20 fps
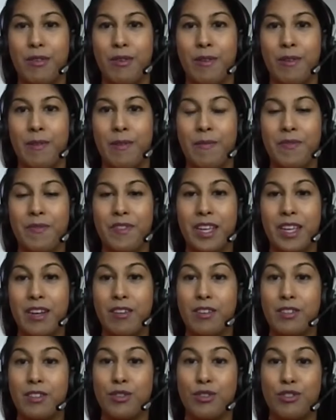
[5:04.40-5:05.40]
you. It can
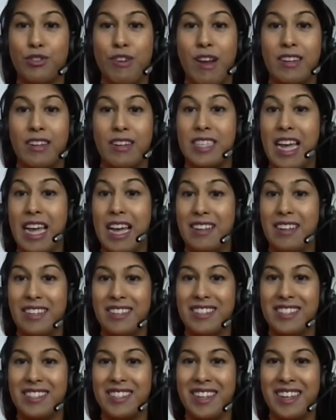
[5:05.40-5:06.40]
also attract
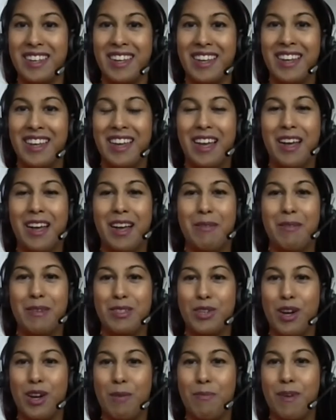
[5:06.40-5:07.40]
talent
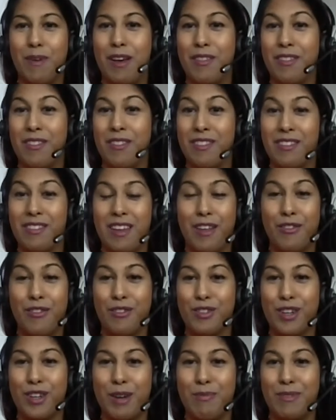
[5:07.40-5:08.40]
and other
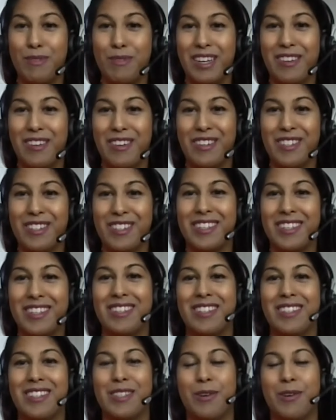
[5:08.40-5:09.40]
top leaders.
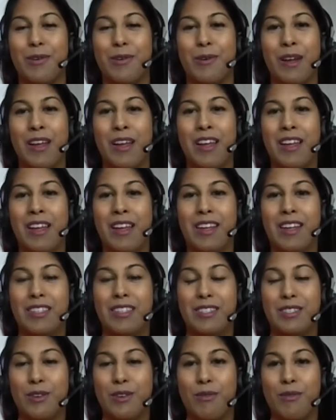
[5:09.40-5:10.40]
And so
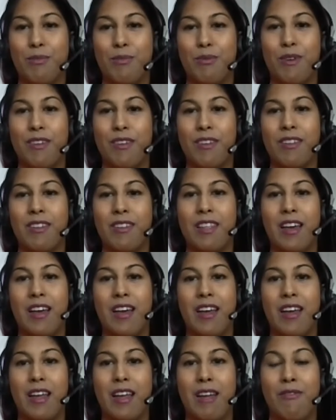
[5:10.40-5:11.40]
it's so important
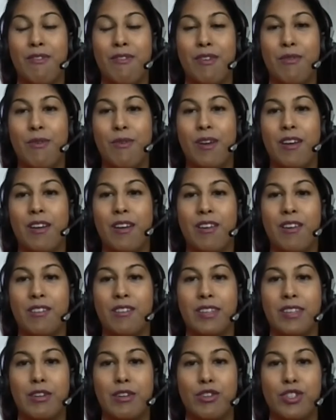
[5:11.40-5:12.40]
that everyone on a
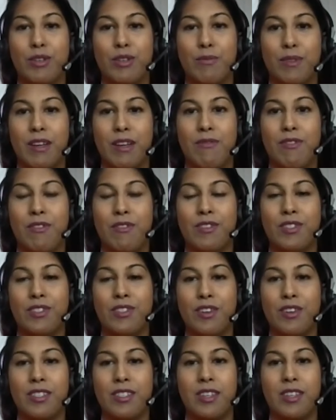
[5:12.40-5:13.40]
leadership level
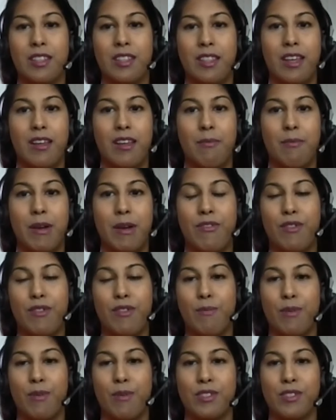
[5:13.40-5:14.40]
starts to think about
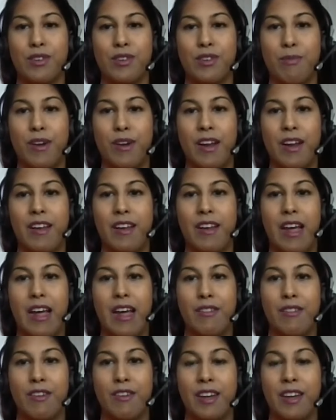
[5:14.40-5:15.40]
their personal brand, how
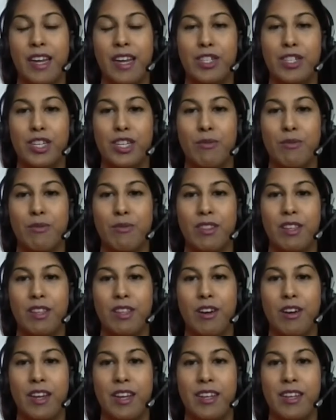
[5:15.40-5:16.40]
they're engaging with the
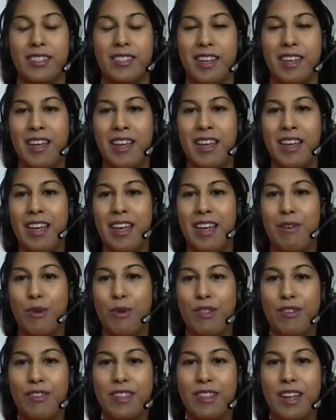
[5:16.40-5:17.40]
audience, and
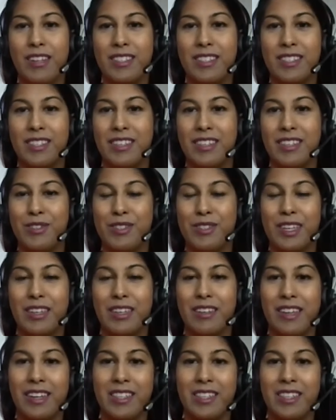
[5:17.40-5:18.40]
whether that's using
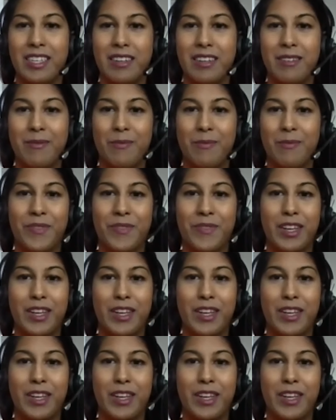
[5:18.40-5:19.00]
LinkedIn,